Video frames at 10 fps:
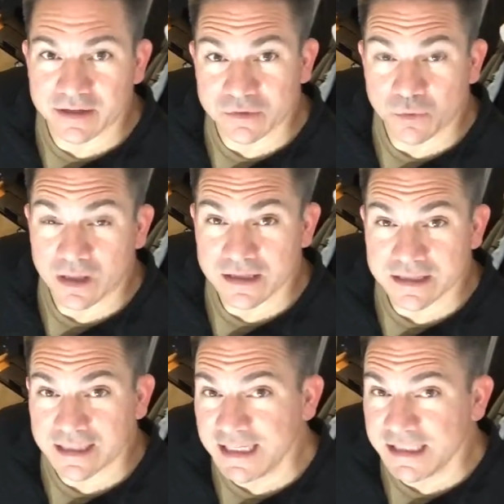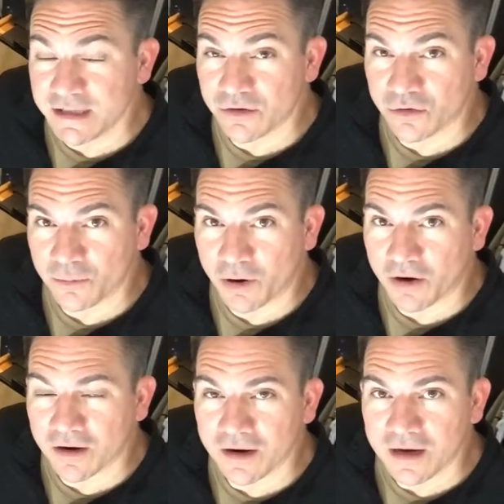as well as an easy curl
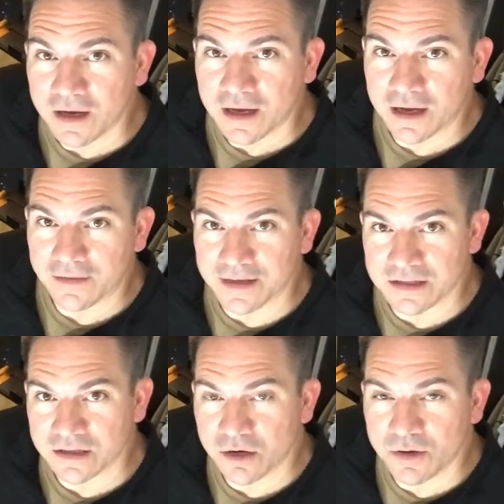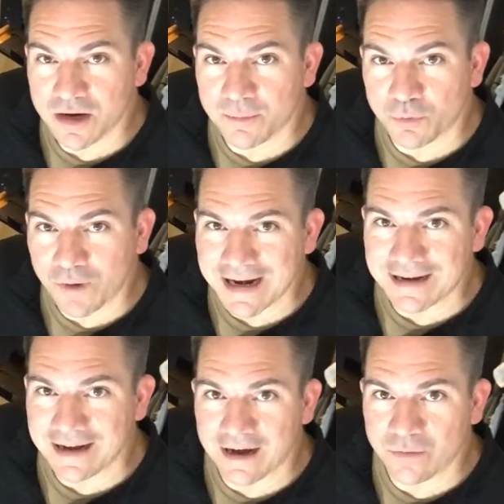bar that's loaded up right
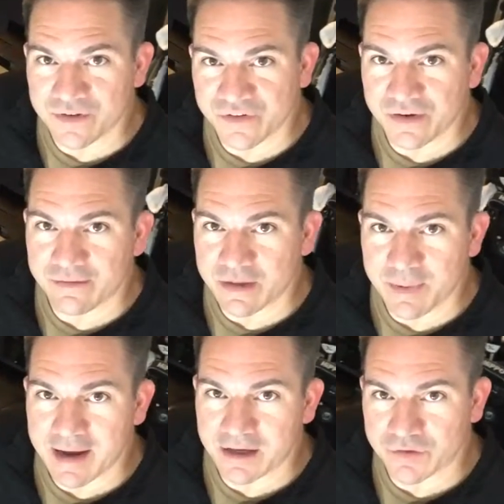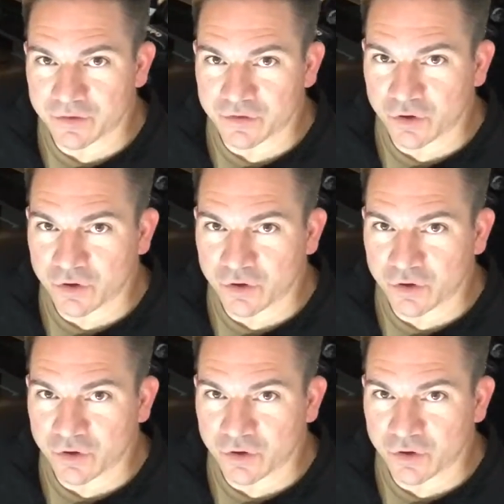now with 70 pounds for a